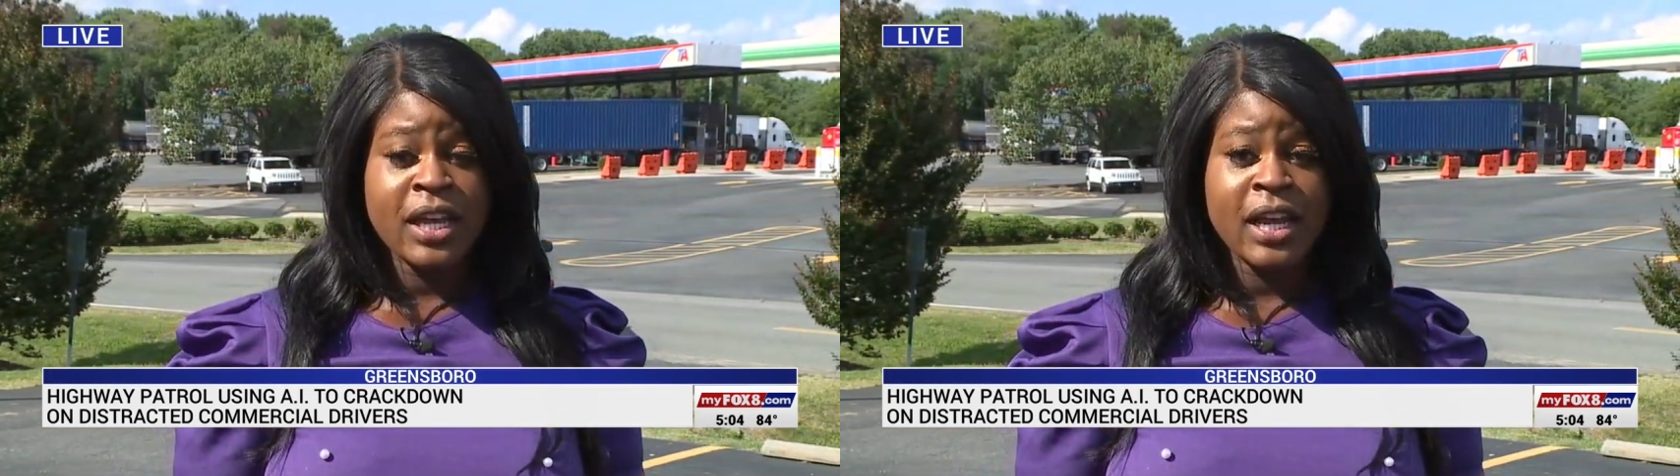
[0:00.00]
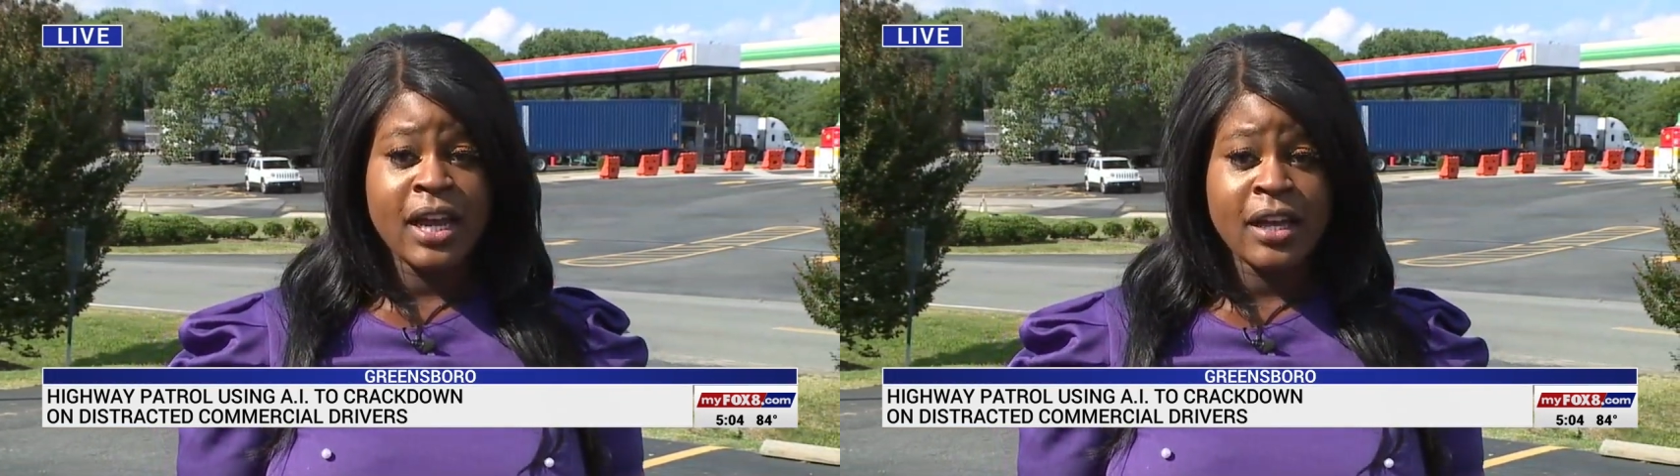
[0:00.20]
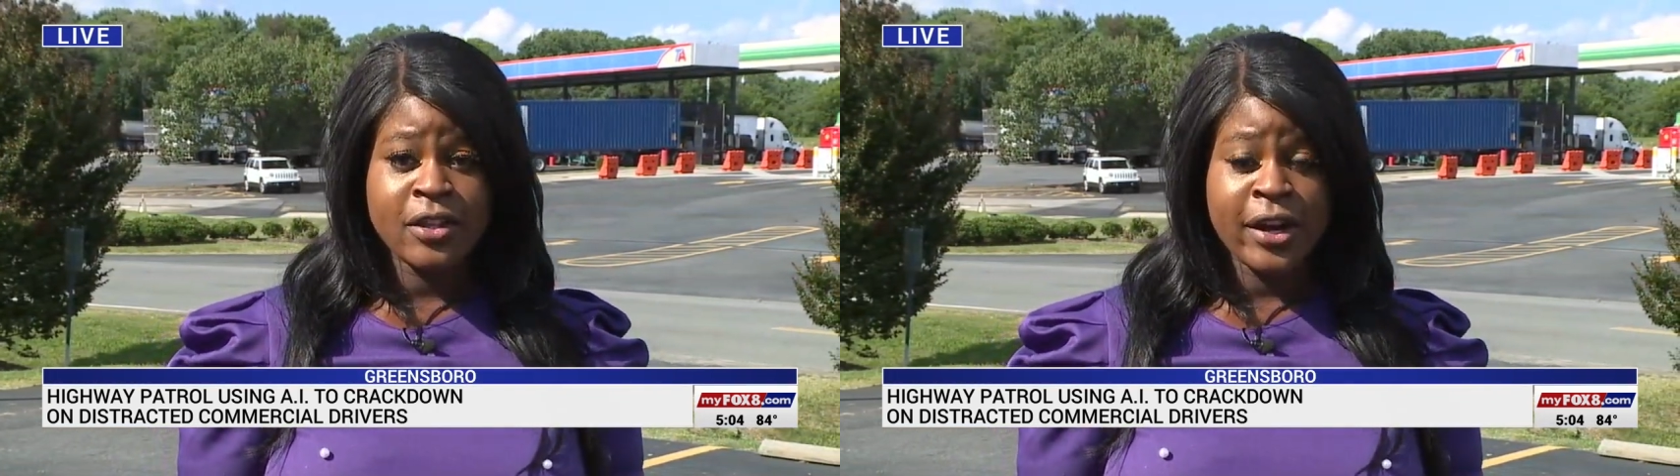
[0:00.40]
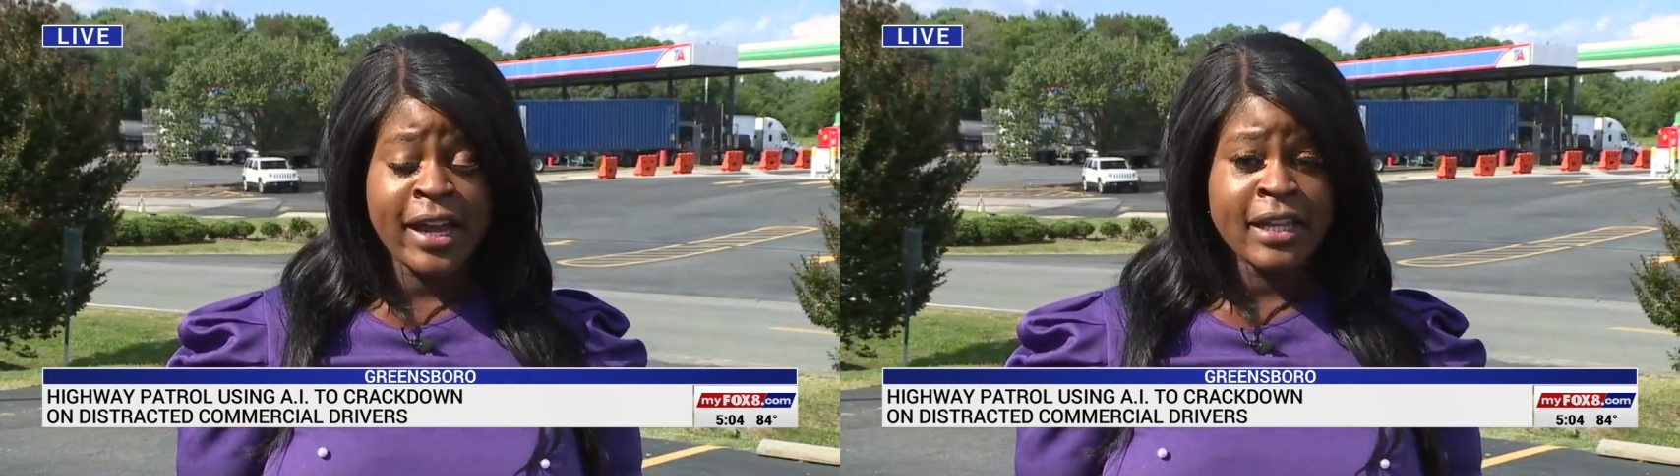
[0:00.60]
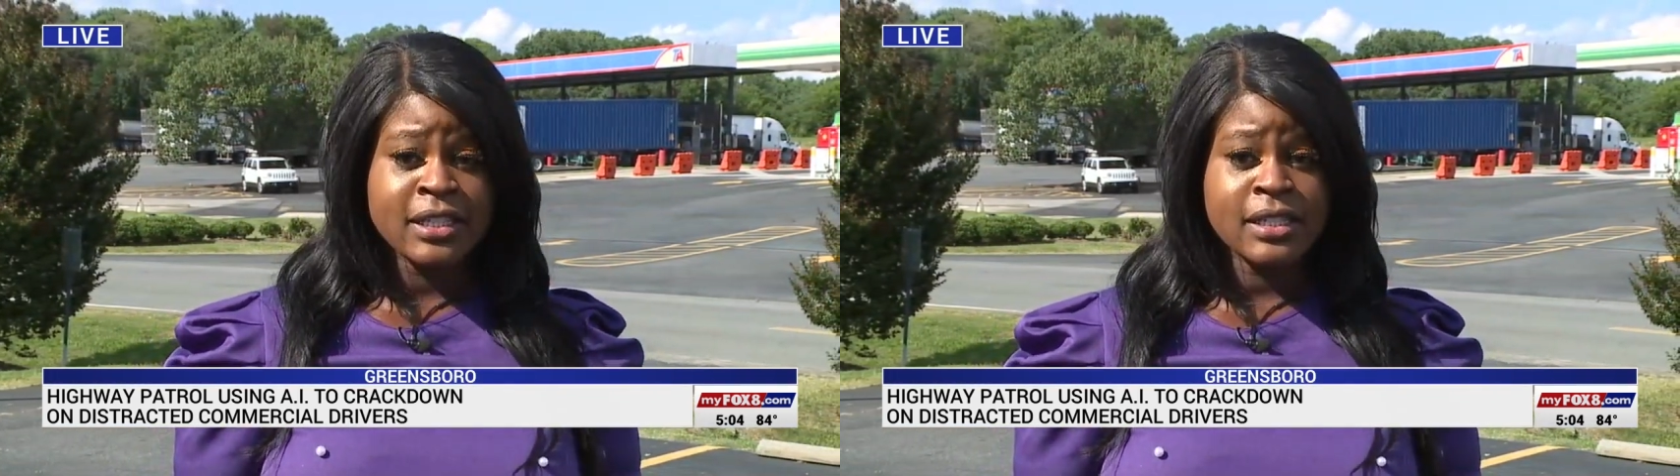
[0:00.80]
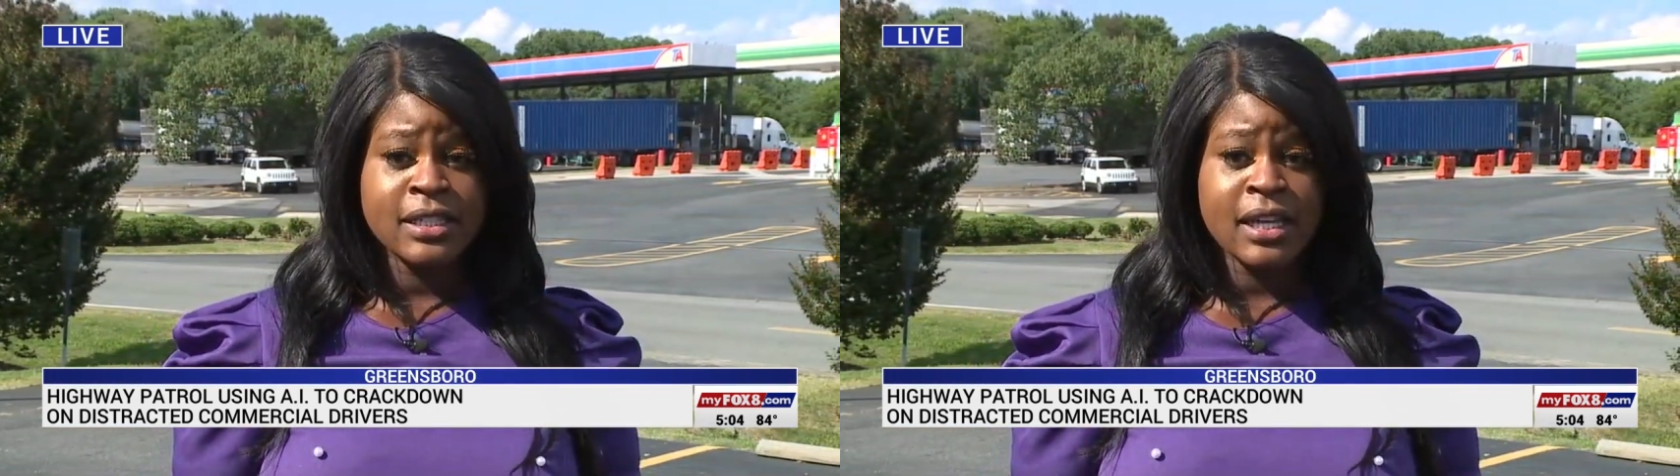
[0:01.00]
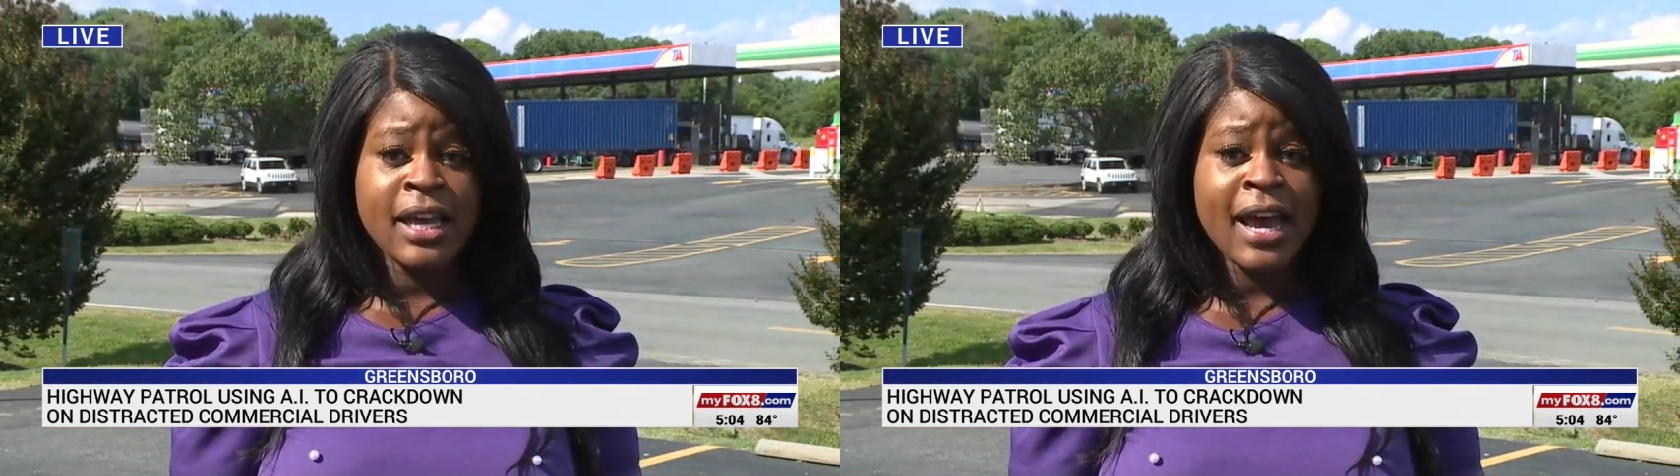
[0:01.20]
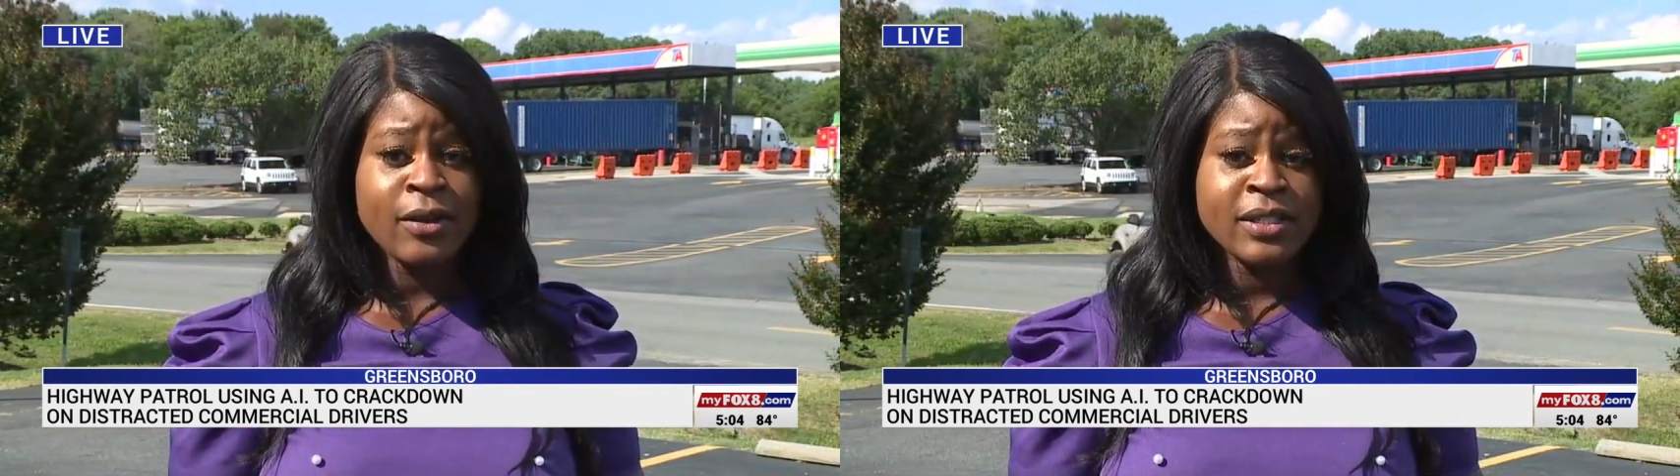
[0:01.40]
any other
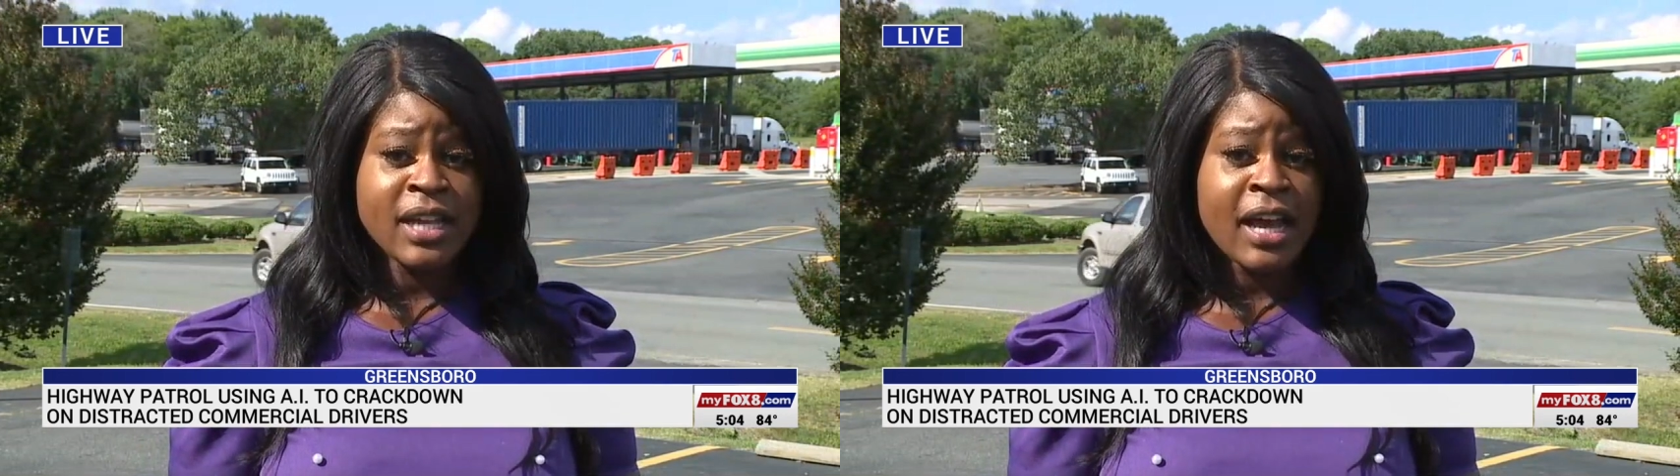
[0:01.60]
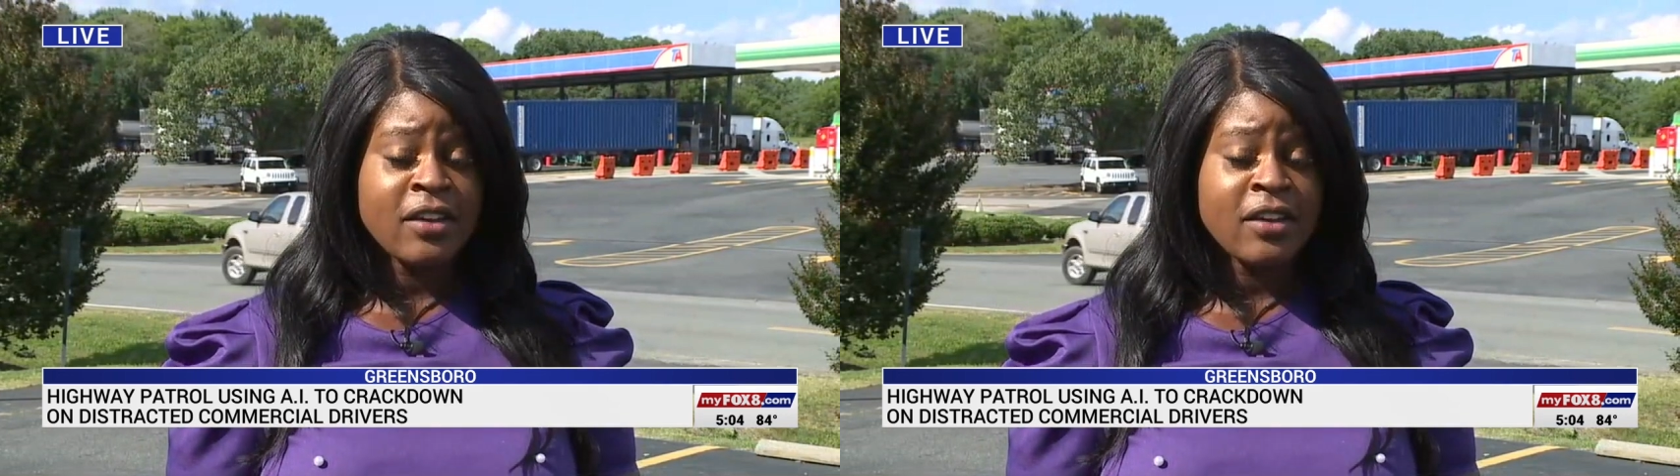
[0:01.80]
agency outside